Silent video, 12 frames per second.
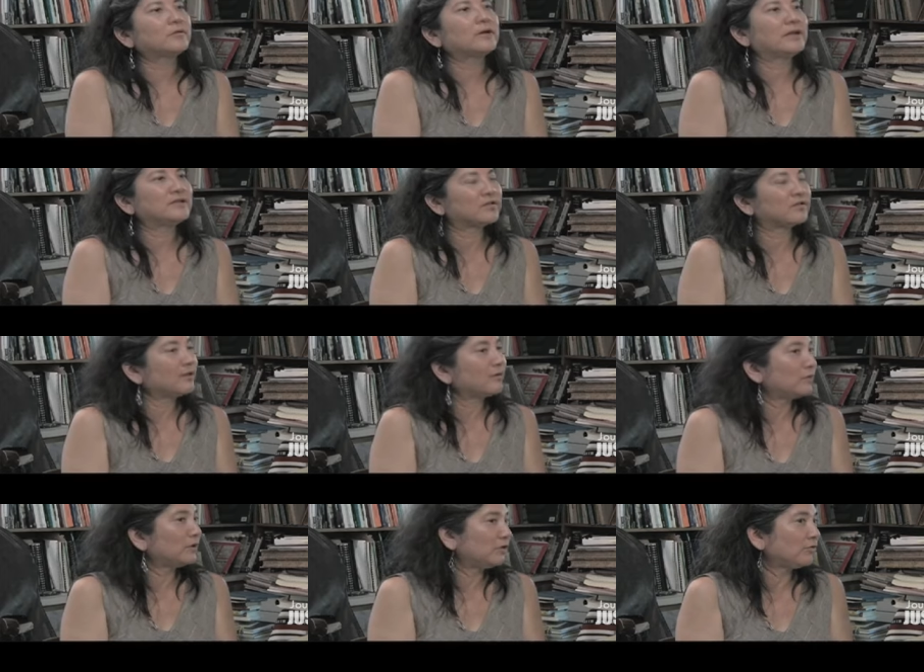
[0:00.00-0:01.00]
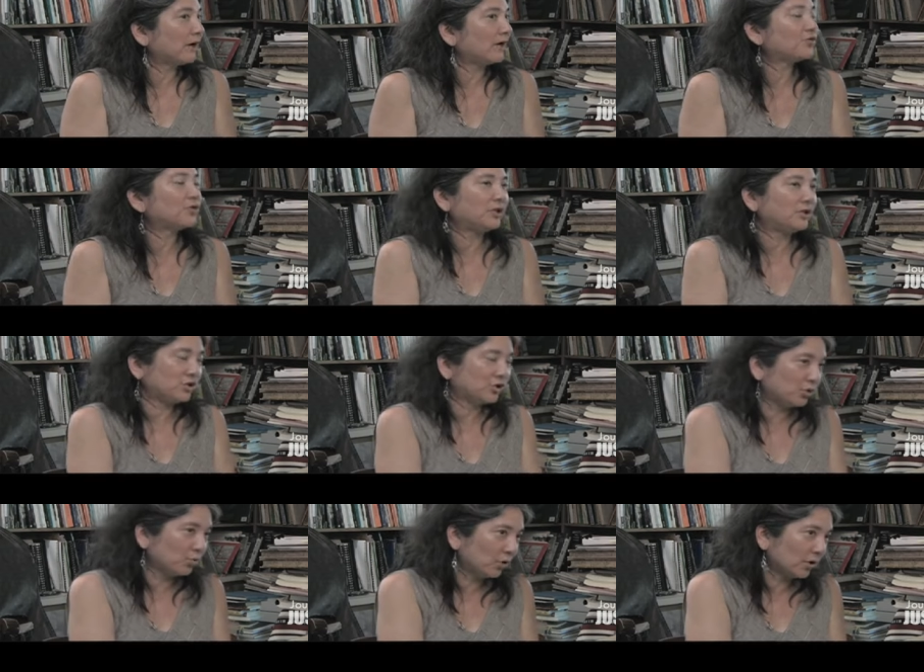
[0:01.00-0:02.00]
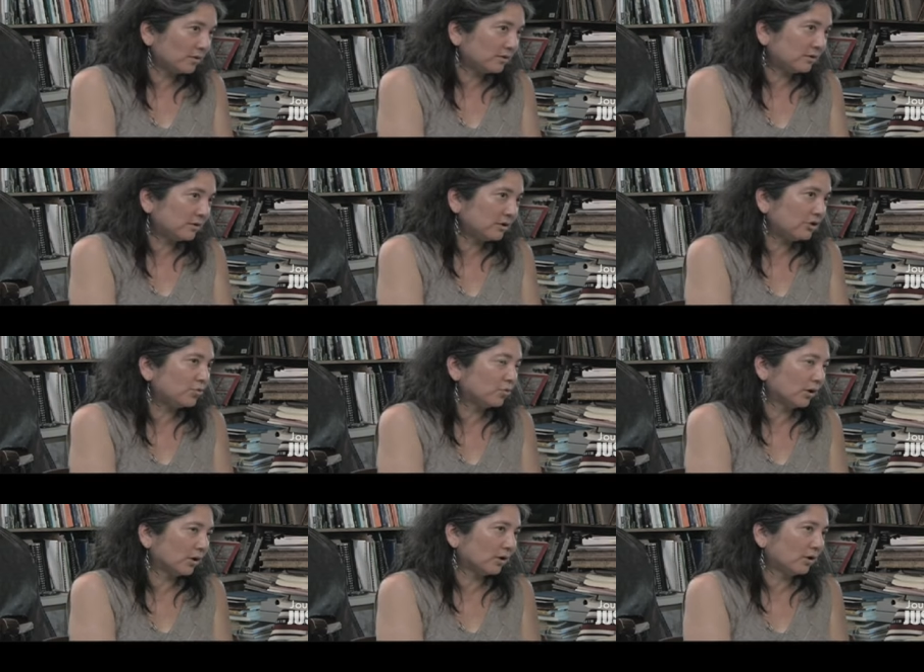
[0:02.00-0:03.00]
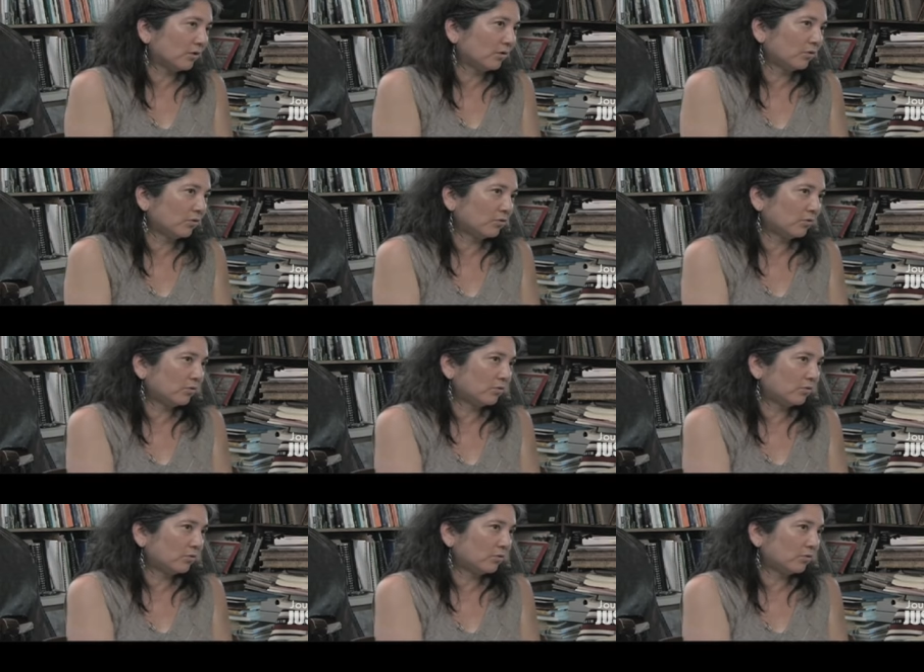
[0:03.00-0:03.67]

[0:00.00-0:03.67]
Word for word: Okay. So then when you graduated, so you worked, did you work, go